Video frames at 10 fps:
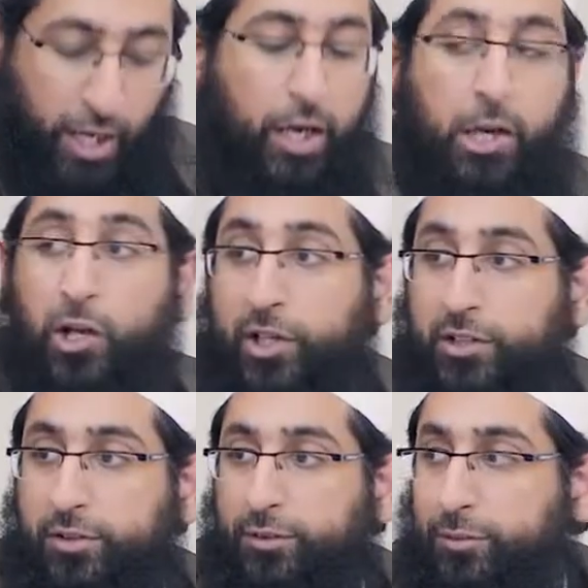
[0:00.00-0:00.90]
To get a
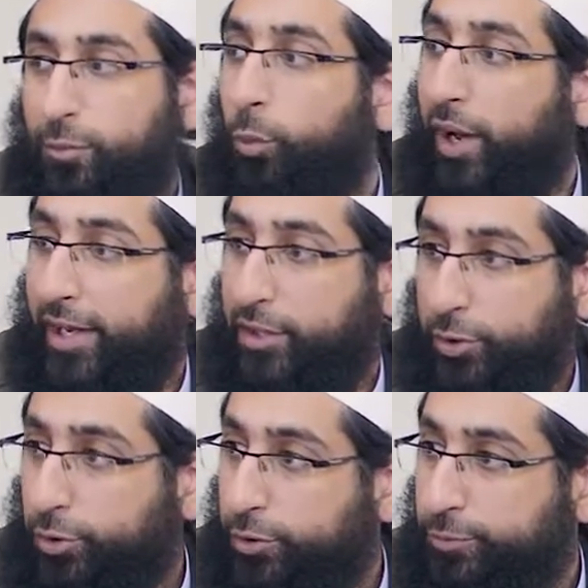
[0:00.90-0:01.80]
cloth,
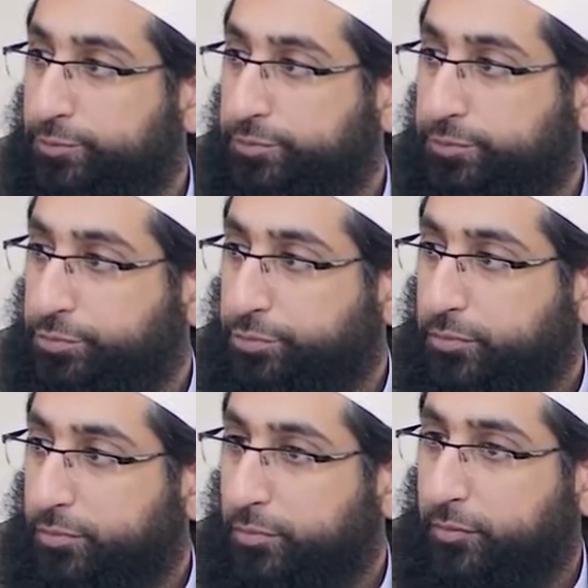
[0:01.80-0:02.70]
wear it through,
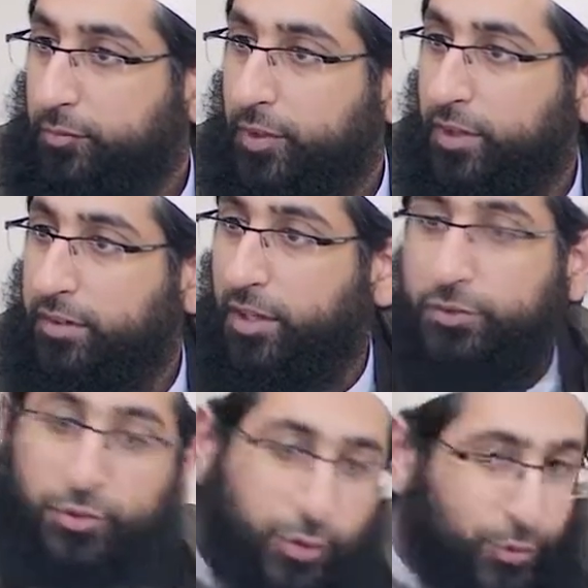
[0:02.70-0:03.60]

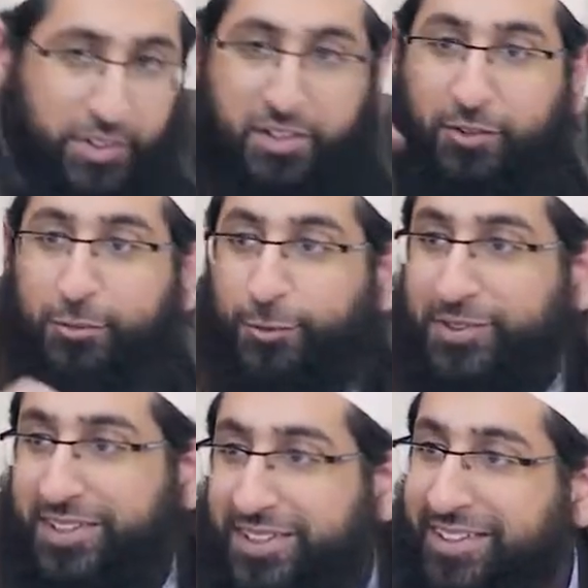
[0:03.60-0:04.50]
yes, and just cover yourself
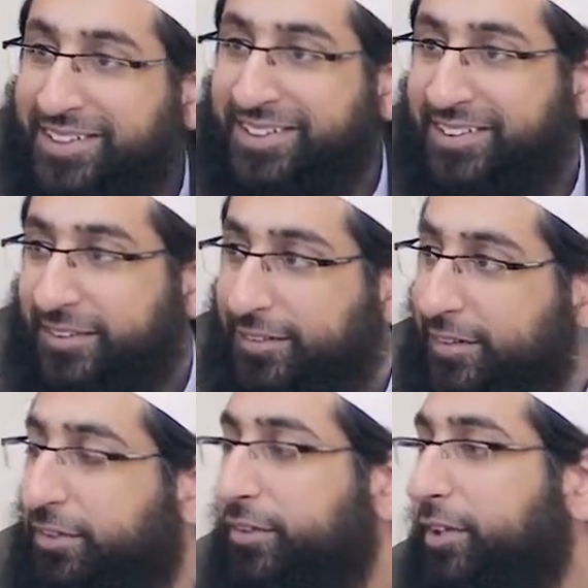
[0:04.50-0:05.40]
up with it.
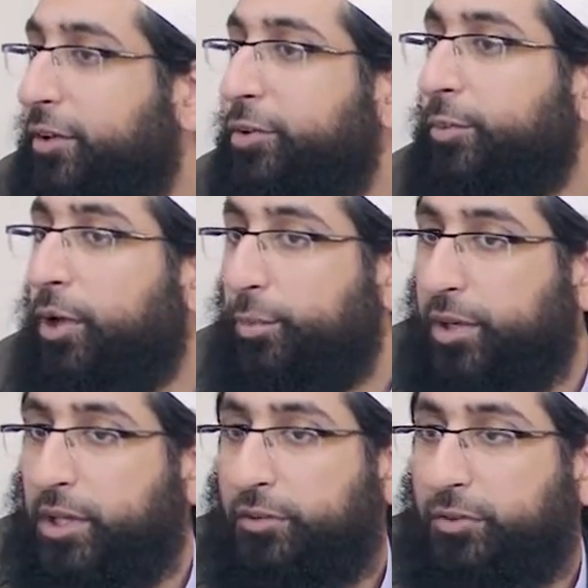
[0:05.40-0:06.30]
That will
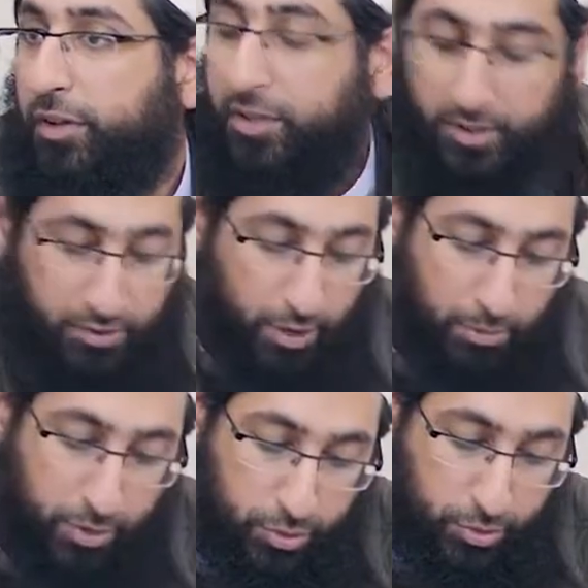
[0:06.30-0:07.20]
not break your fast and it's
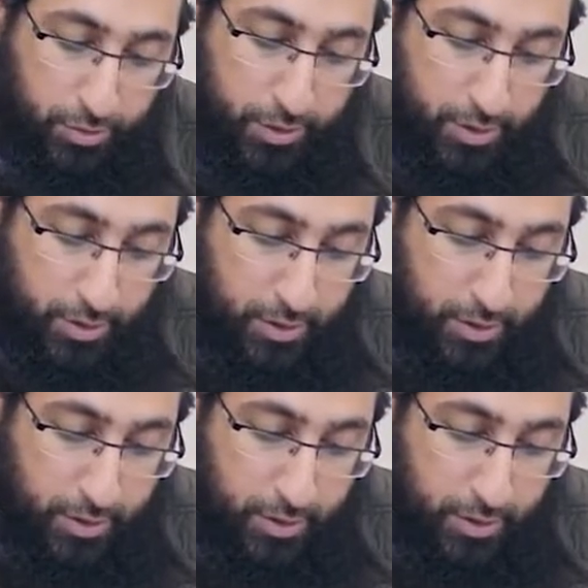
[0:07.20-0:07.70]
not makruh.